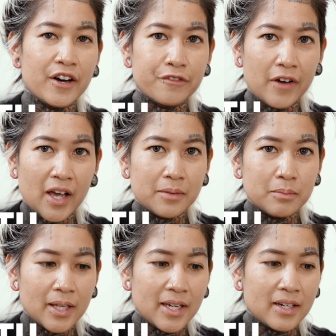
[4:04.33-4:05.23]
a fine
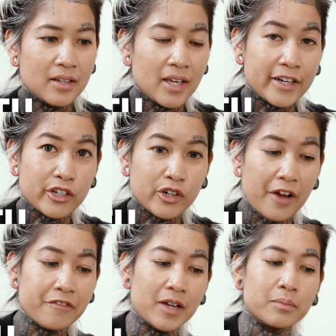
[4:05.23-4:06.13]
blade and a
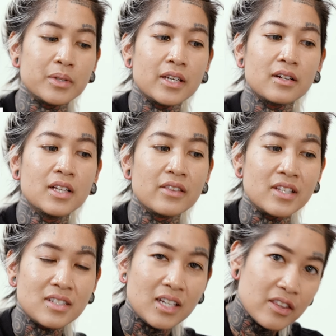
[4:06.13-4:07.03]
graphite blade.
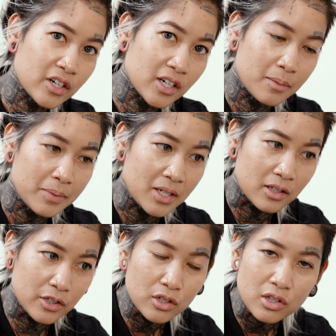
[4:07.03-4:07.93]
The teeth are gonna be a
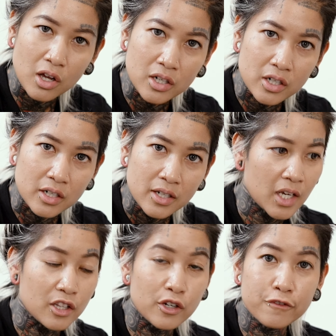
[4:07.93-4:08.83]
little longer,
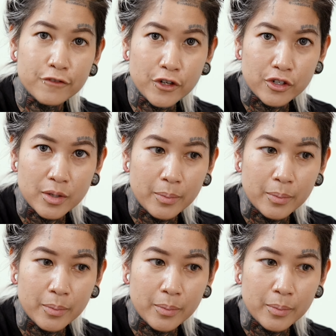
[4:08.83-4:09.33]
a little further